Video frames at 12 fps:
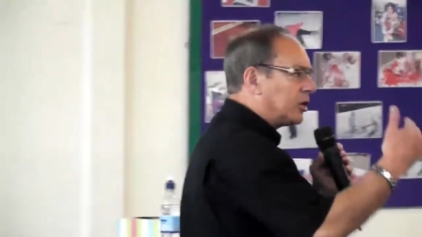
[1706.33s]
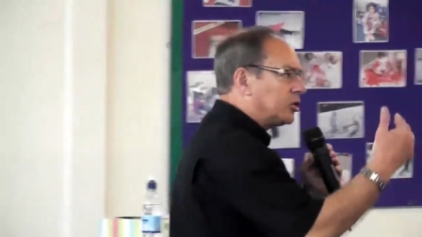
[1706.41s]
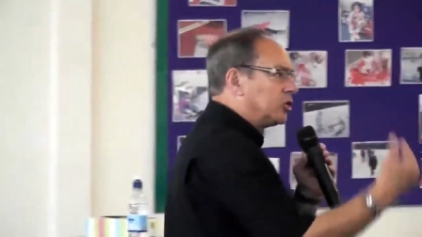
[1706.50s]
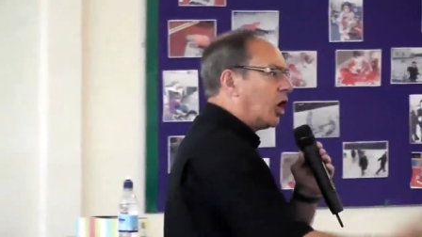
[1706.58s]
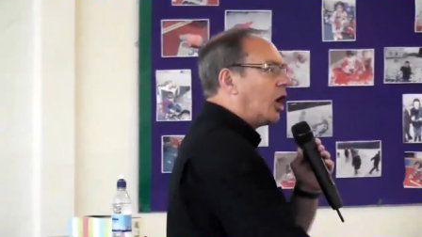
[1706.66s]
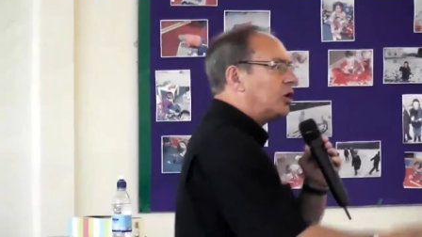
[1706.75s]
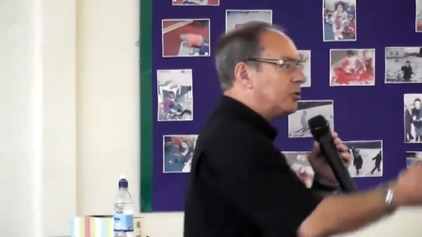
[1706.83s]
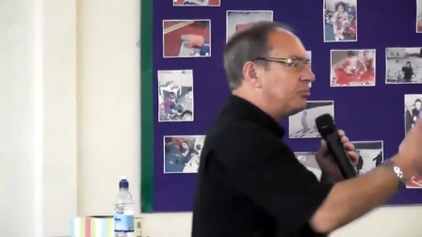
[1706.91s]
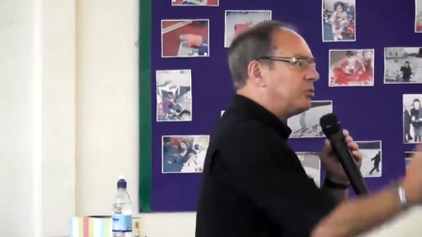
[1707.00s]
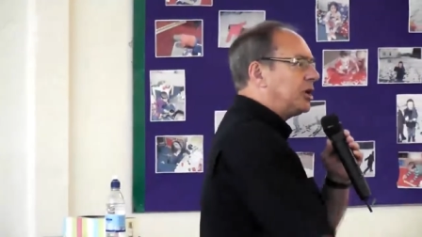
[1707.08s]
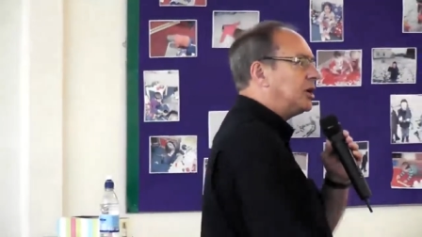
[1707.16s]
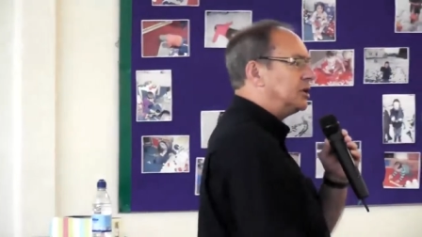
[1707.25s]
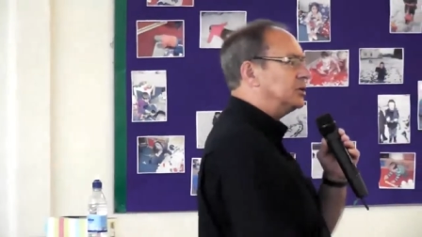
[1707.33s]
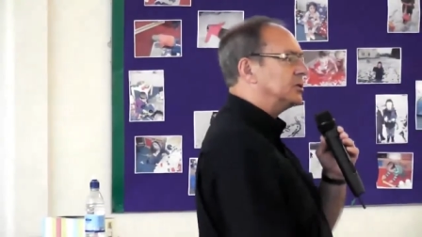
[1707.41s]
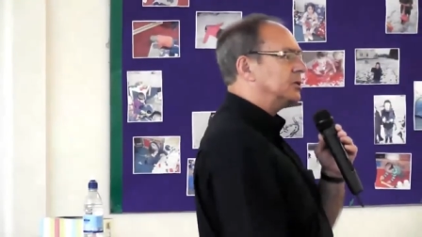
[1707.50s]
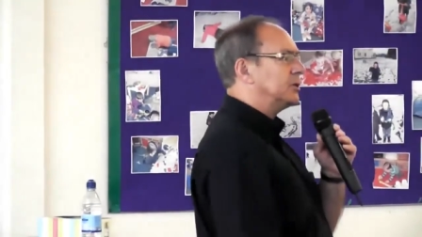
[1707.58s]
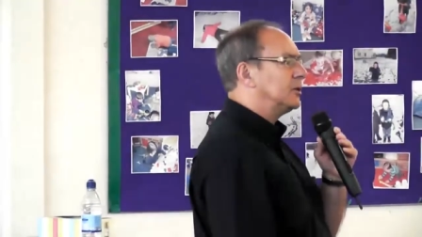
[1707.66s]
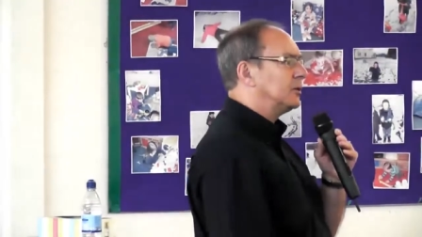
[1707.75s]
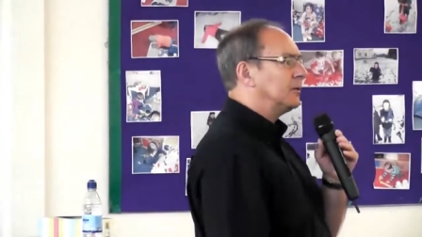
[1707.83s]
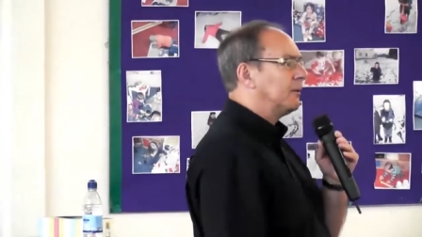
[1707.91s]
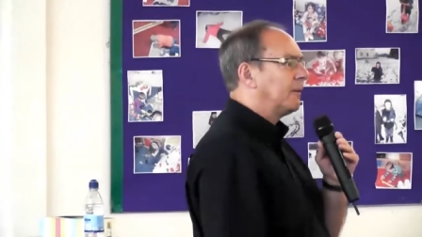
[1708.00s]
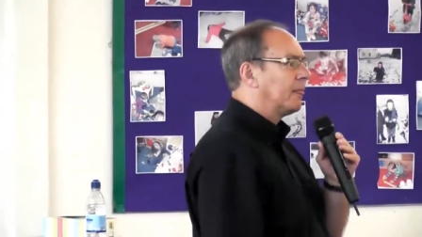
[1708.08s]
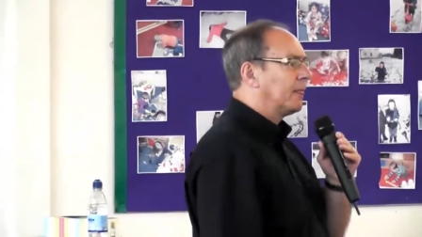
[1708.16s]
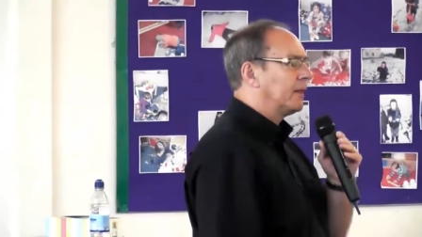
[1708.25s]
when God appeared,
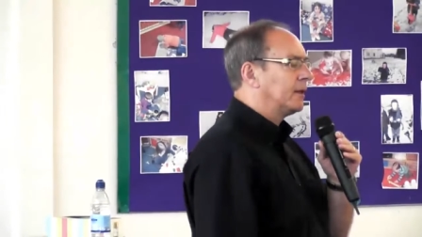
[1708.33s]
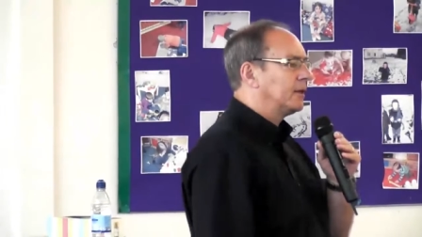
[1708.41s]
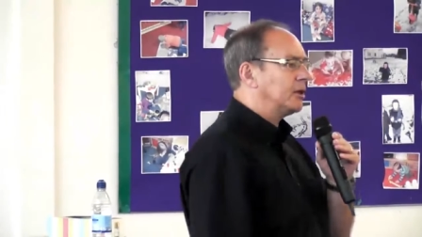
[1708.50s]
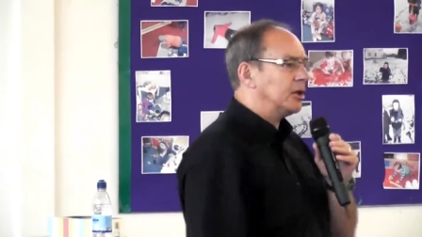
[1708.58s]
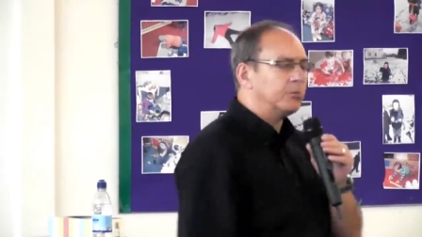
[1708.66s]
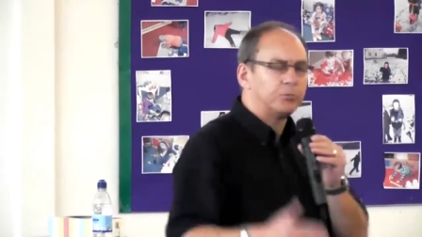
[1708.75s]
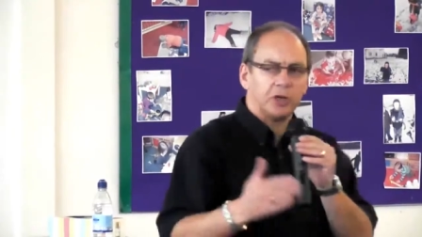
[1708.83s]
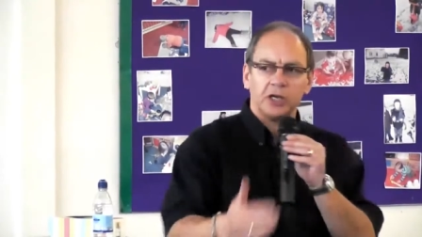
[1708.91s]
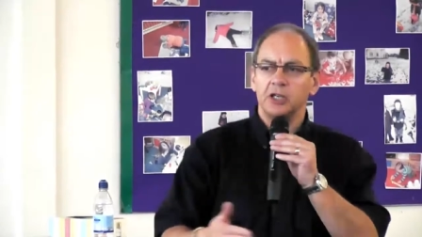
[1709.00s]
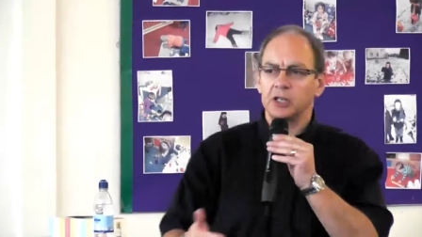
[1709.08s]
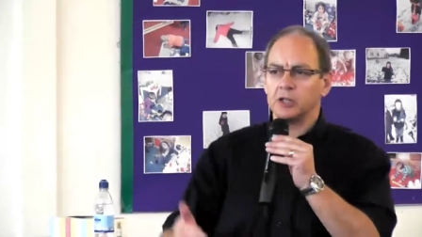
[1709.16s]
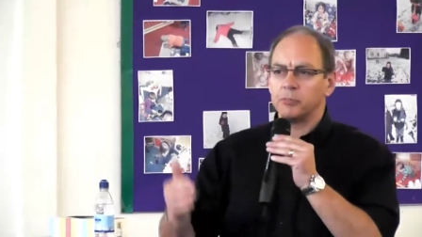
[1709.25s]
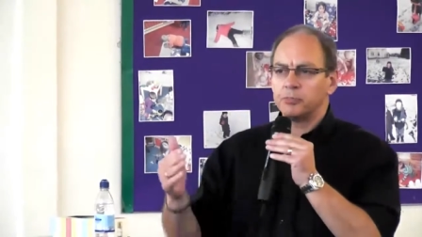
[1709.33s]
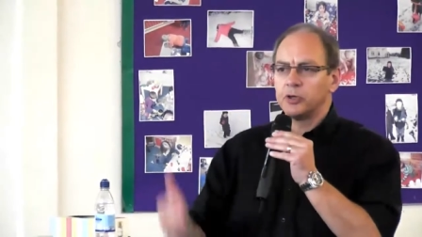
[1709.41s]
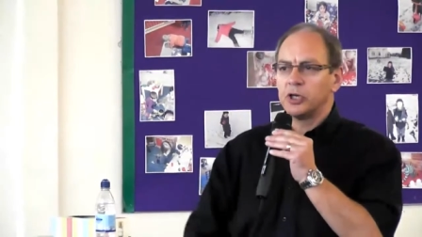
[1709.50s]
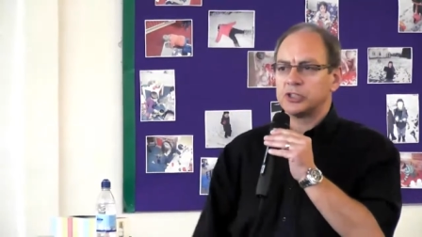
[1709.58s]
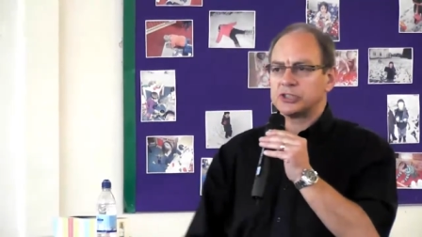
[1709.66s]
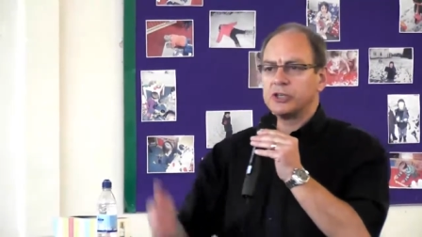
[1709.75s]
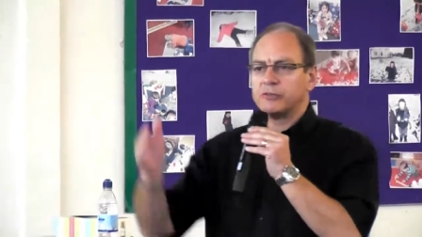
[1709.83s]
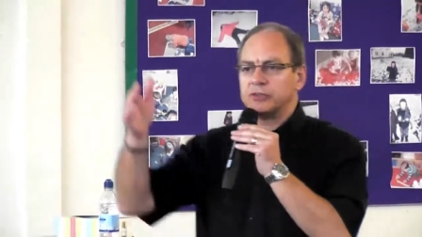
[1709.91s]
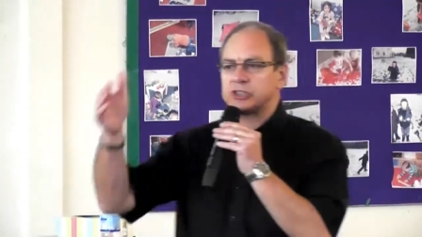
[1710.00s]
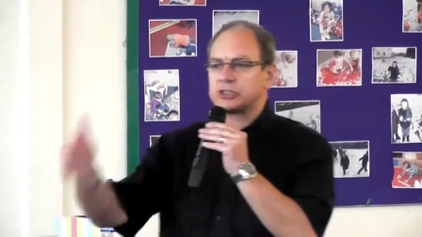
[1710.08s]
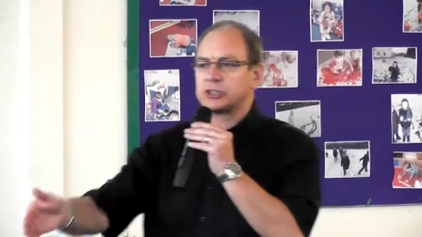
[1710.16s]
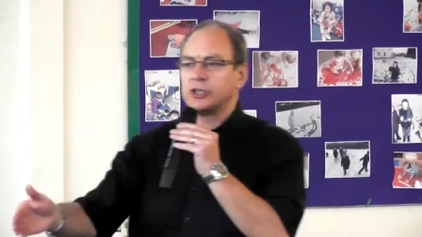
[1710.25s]
he appeared in the person of
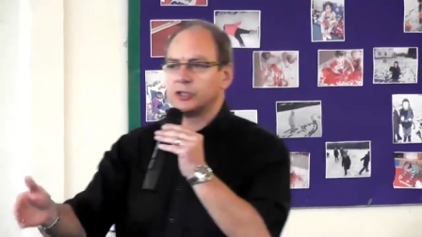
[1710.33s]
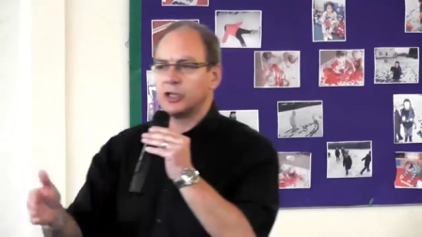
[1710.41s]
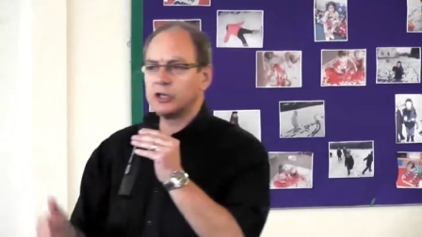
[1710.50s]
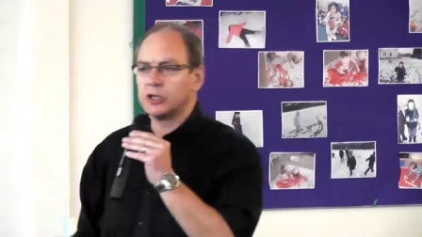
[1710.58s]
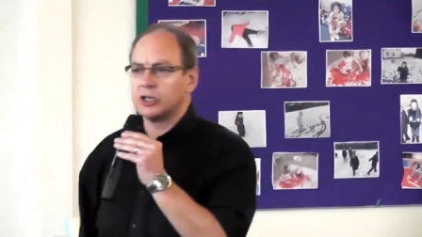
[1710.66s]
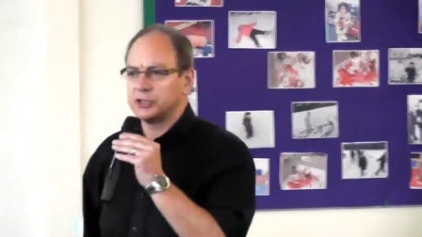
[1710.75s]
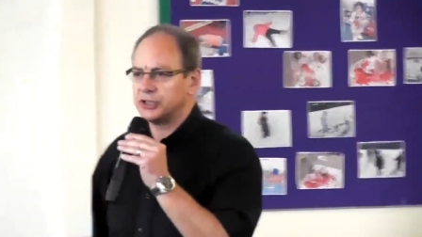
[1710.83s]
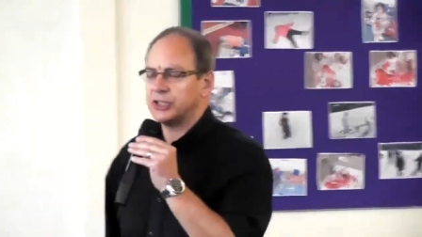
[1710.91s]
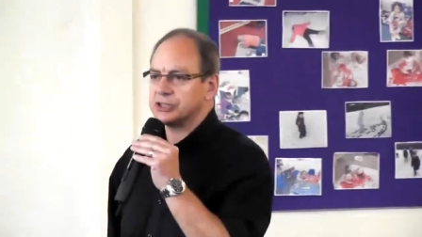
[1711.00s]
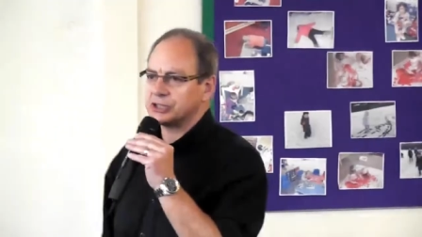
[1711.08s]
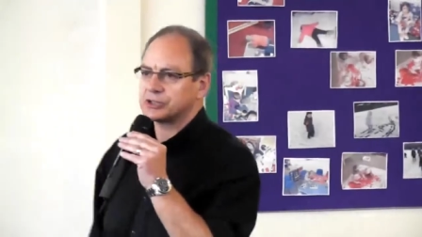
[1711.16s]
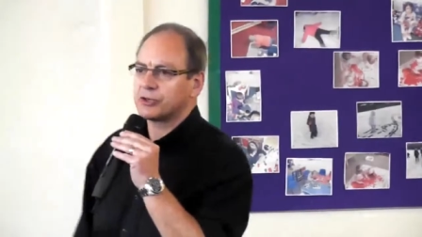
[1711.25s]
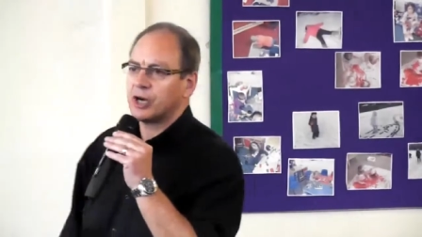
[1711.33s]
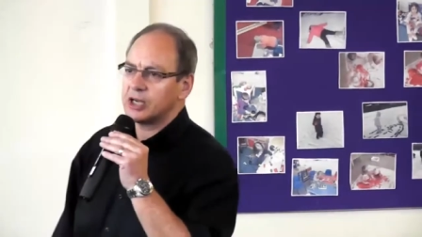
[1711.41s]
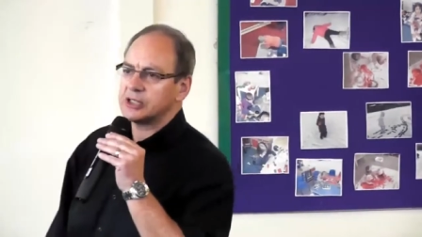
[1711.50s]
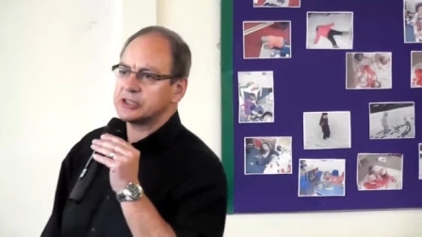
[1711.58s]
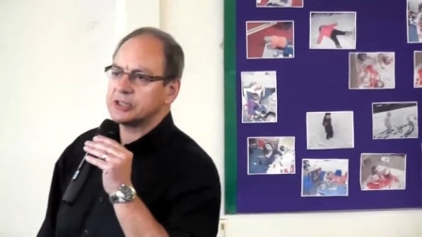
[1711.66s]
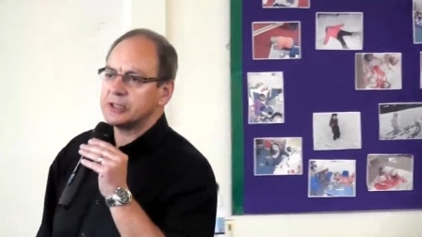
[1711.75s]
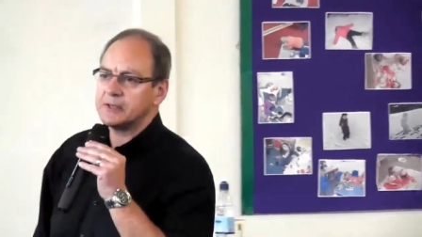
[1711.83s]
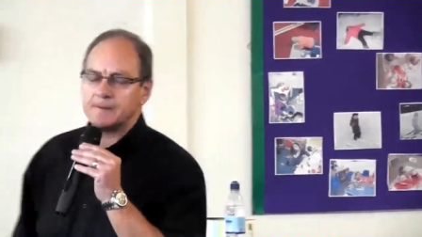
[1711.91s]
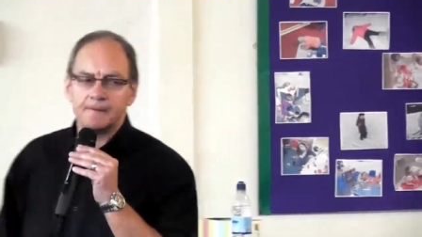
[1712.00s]
his Son, the Lord Jesus Christ.